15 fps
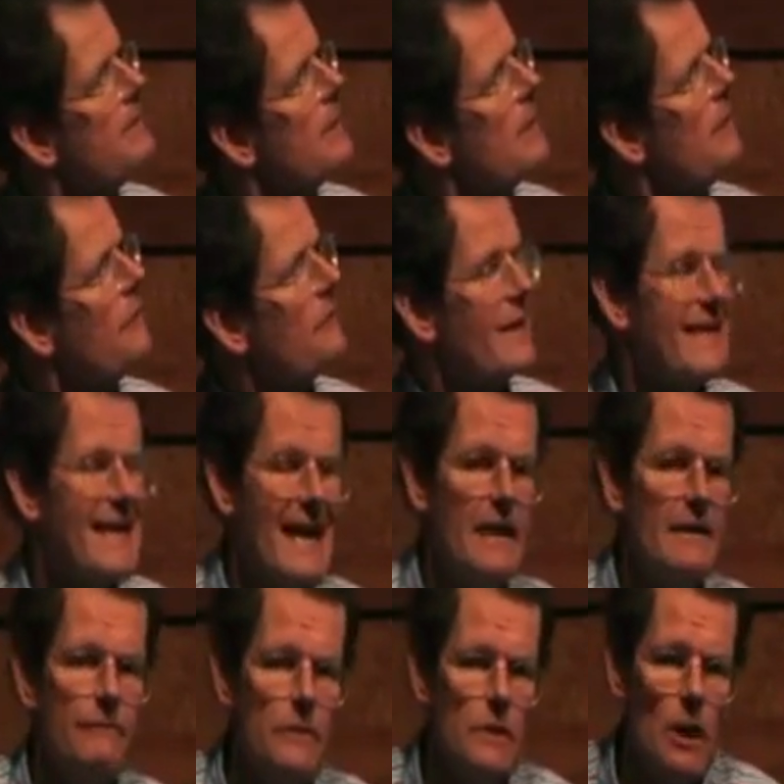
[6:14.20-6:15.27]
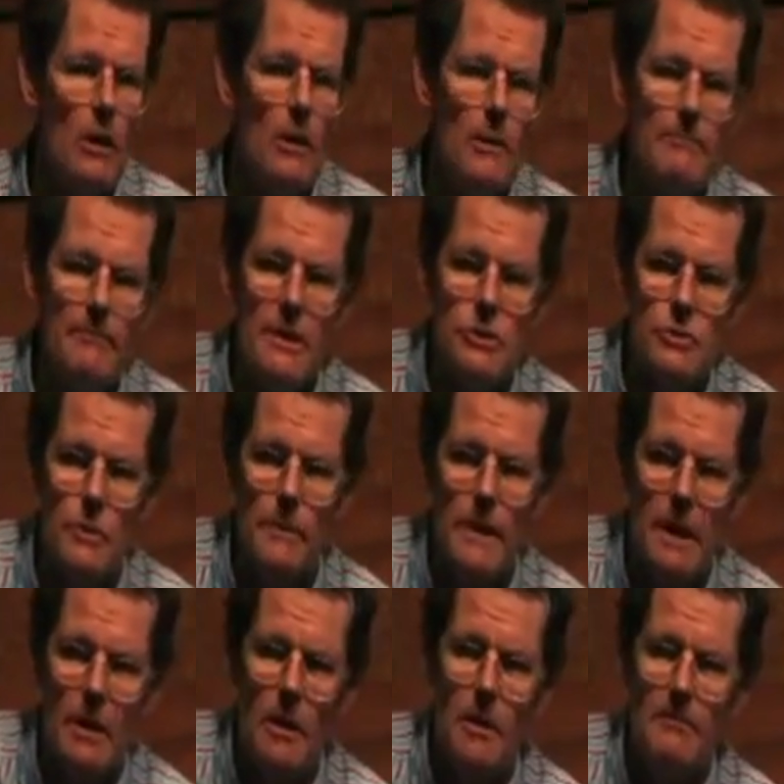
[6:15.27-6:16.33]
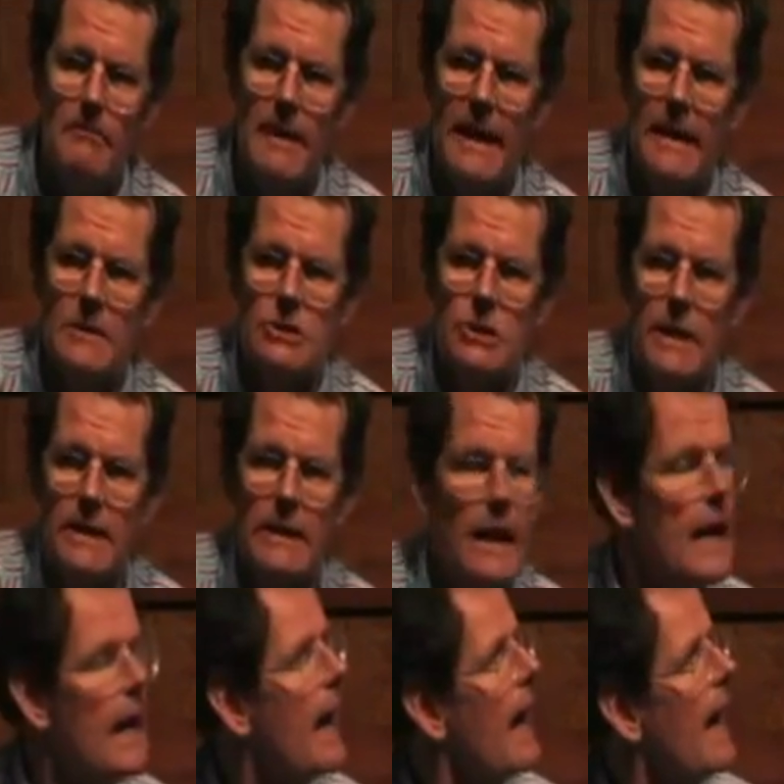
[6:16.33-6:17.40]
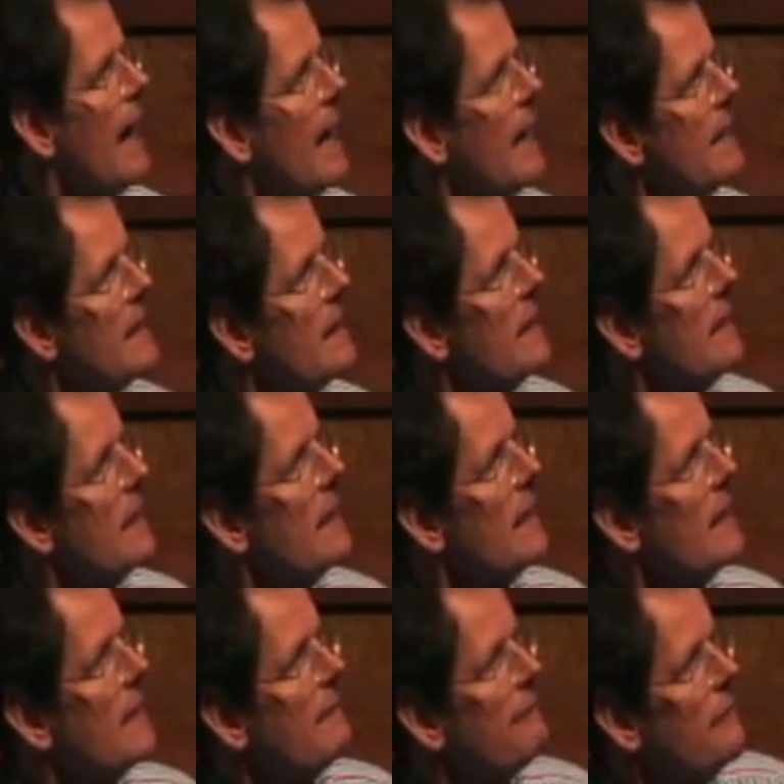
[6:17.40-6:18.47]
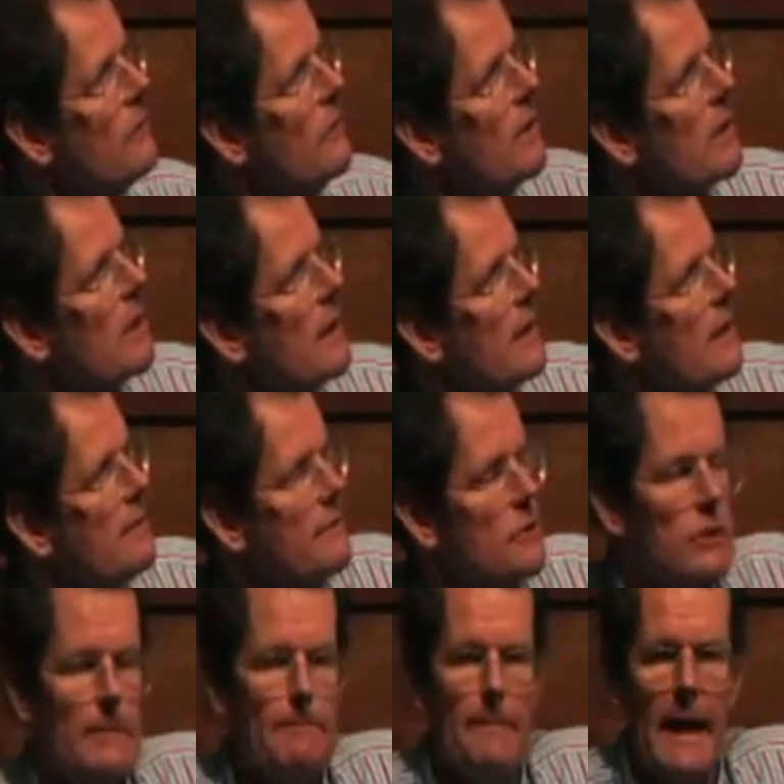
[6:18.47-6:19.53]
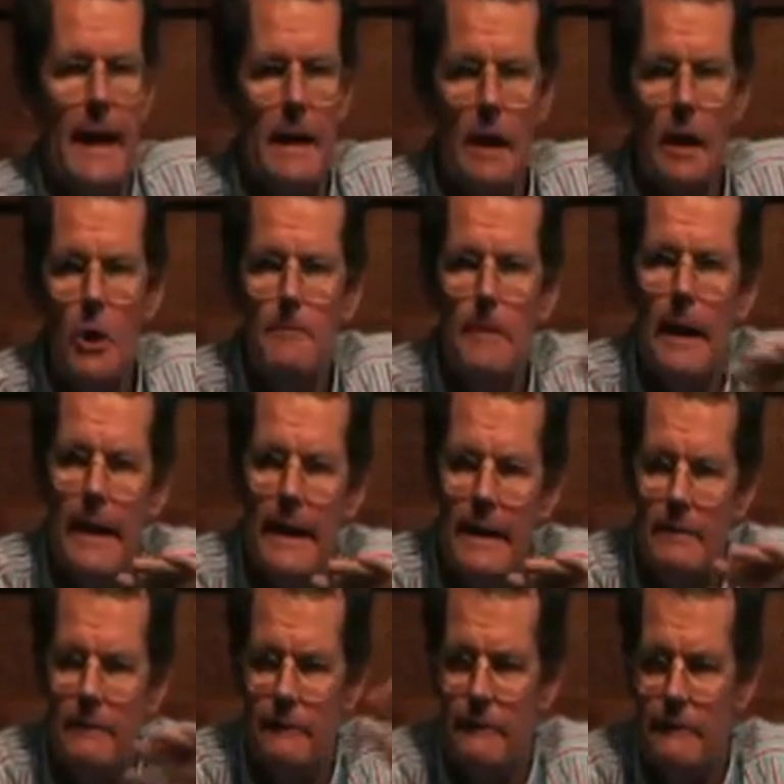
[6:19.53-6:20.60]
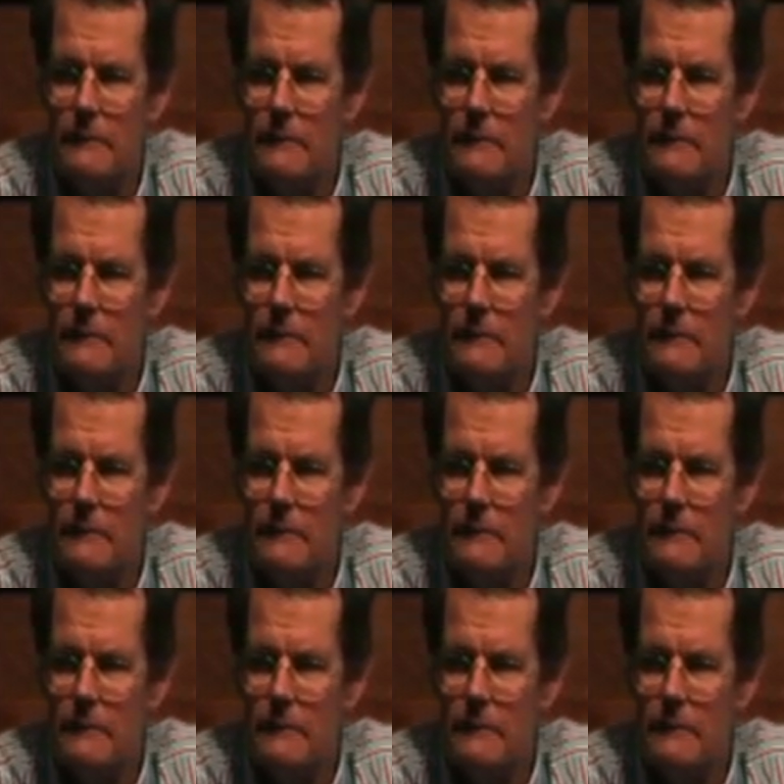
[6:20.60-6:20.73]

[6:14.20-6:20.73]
because, again, if you can't measure it, we can't manage it. And if you look at individual impact globally,